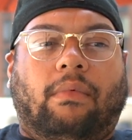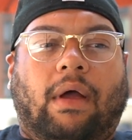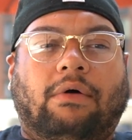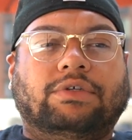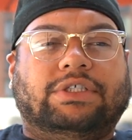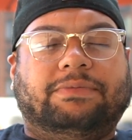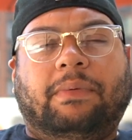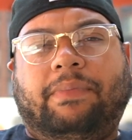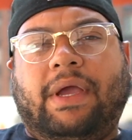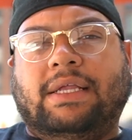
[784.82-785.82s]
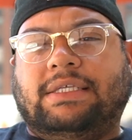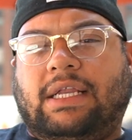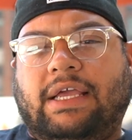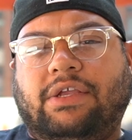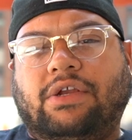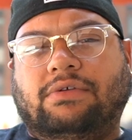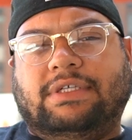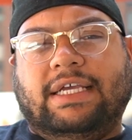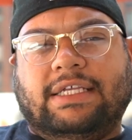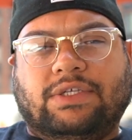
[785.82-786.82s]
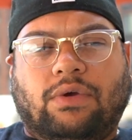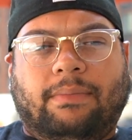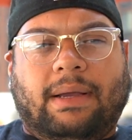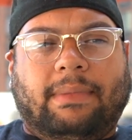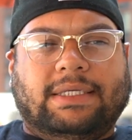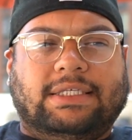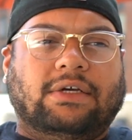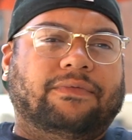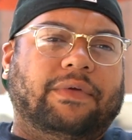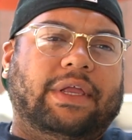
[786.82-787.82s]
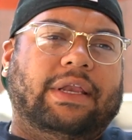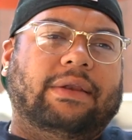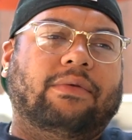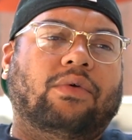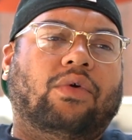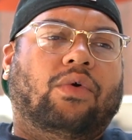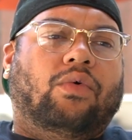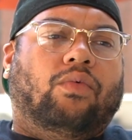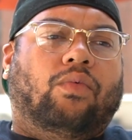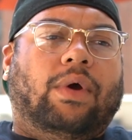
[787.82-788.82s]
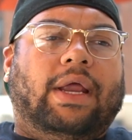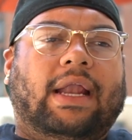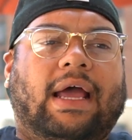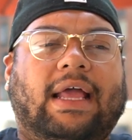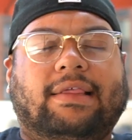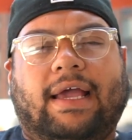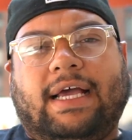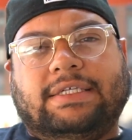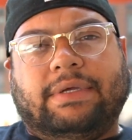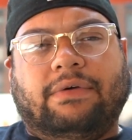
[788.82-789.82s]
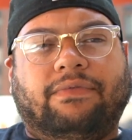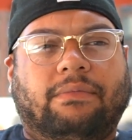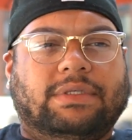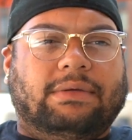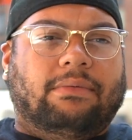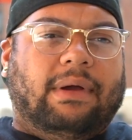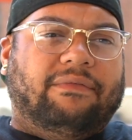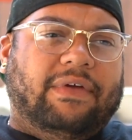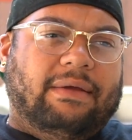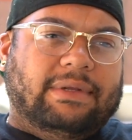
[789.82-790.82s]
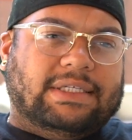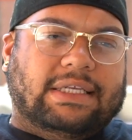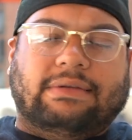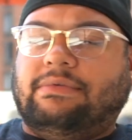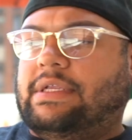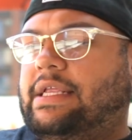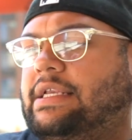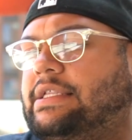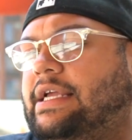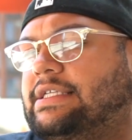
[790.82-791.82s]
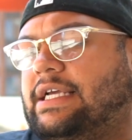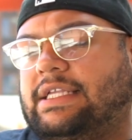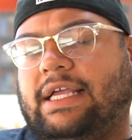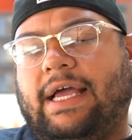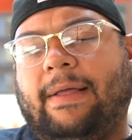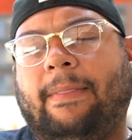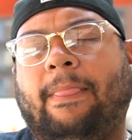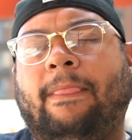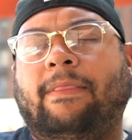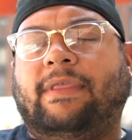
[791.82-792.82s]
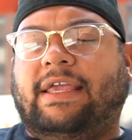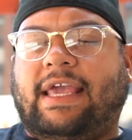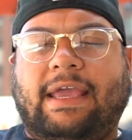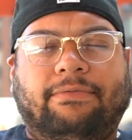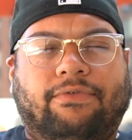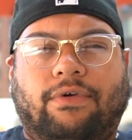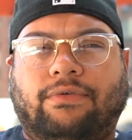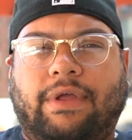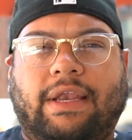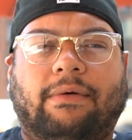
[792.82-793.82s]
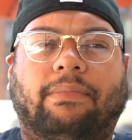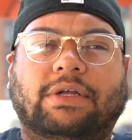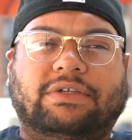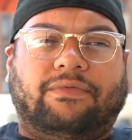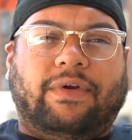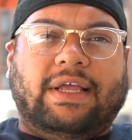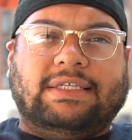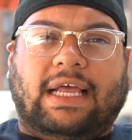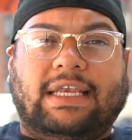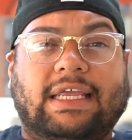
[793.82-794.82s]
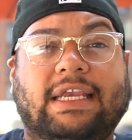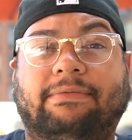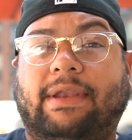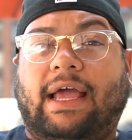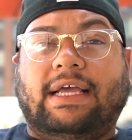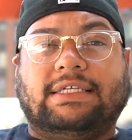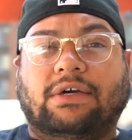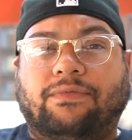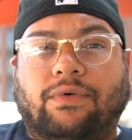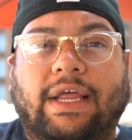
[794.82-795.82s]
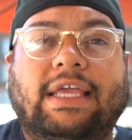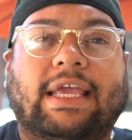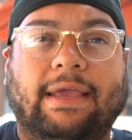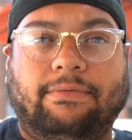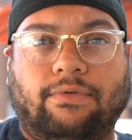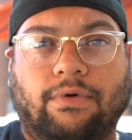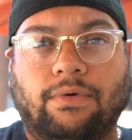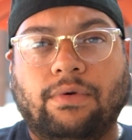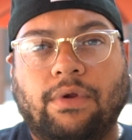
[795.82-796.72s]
I was just prepared to take this on by myself. And when I had to ask for help from some of my families and things like that, they came through. And a bunch of friends I didn't even ask help for, they came through.